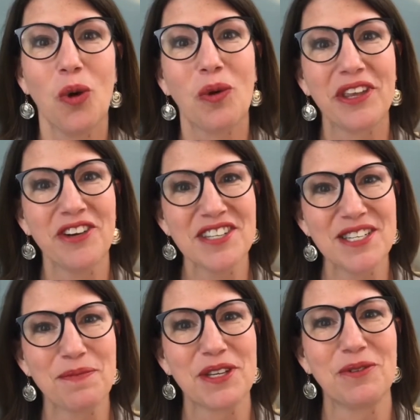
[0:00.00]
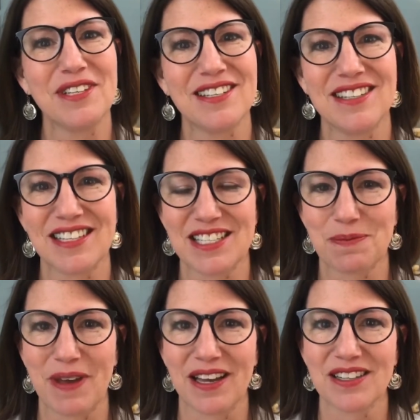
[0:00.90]
Well, here's something we didn't
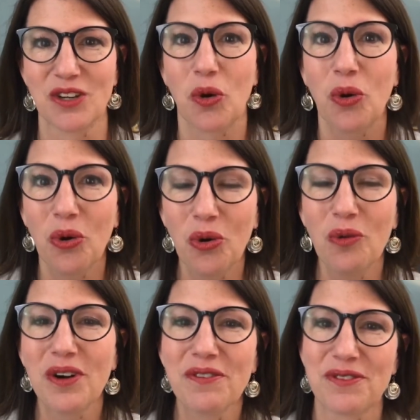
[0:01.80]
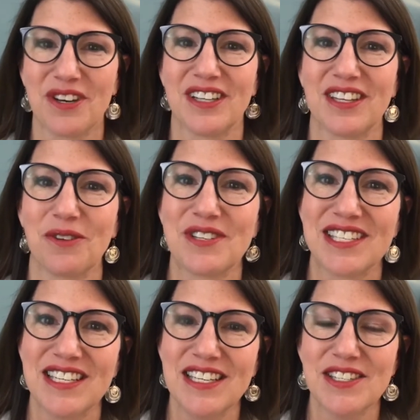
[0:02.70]
expect. Who would have thought that it
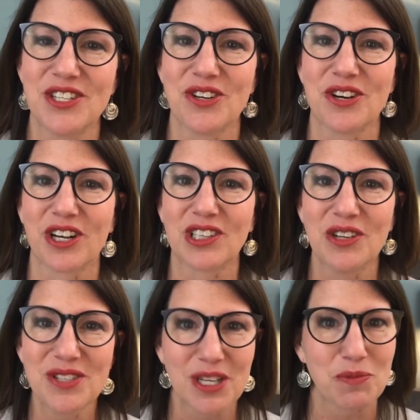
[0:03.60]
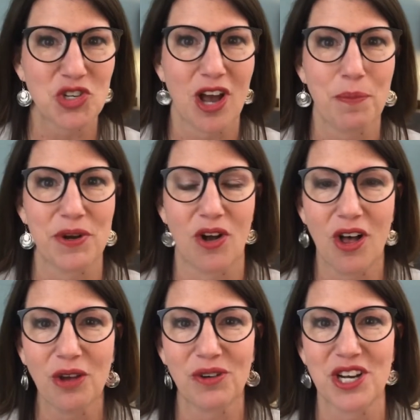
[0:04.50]
was easier to close up shop and
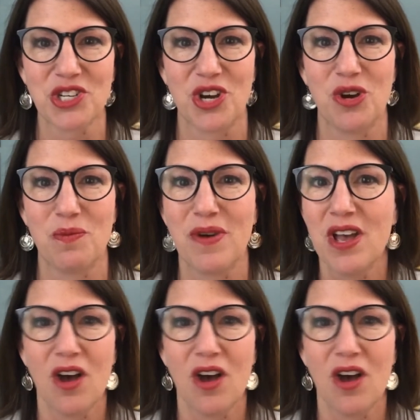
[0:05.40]
all rush home